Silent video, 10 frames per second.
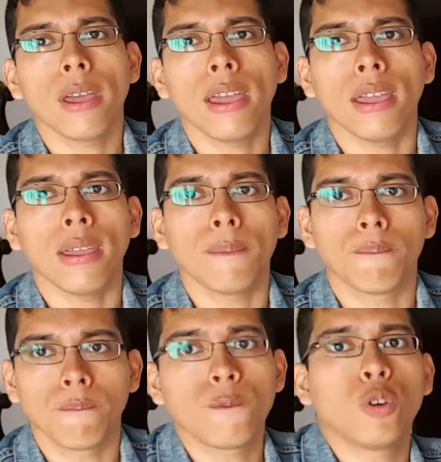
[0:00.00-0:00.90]
a
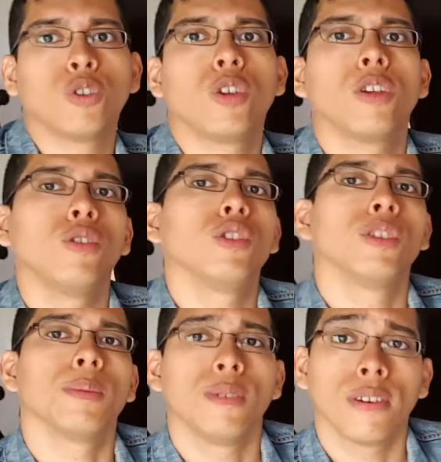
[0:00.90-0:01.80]
version on
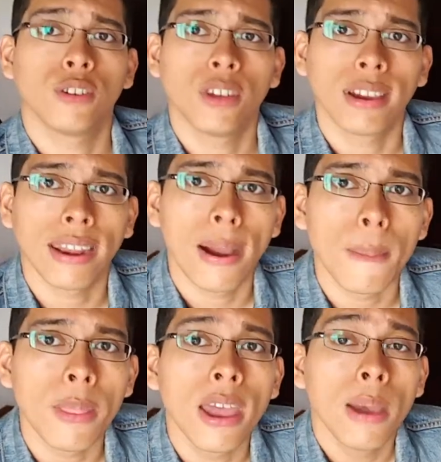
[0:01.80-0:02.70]
YouTube where you can check it out.
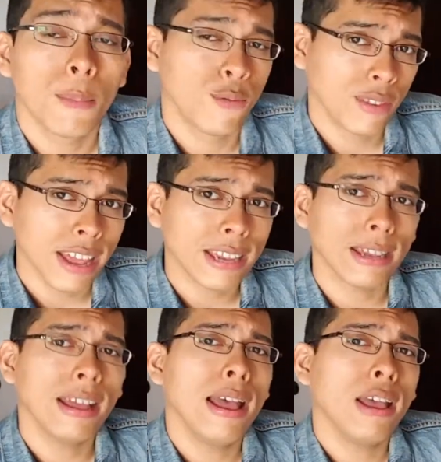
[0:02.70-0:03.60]
But if you like
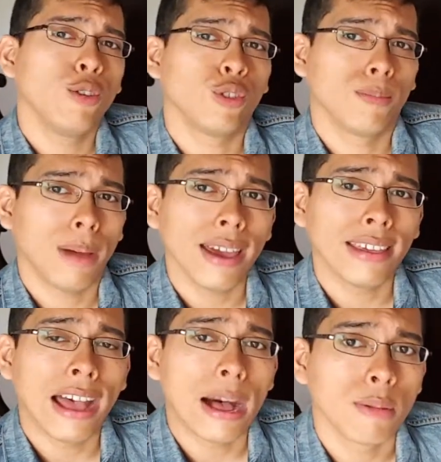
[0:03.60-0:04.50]
it, you should buy
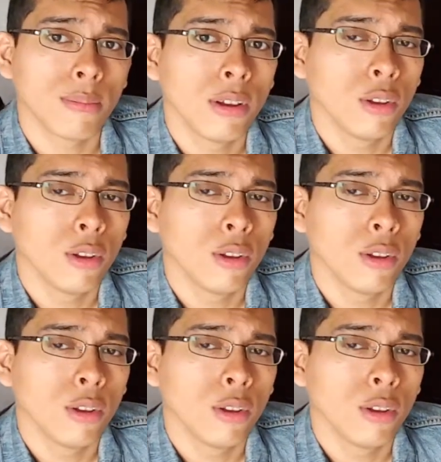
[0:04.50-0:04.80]
the album,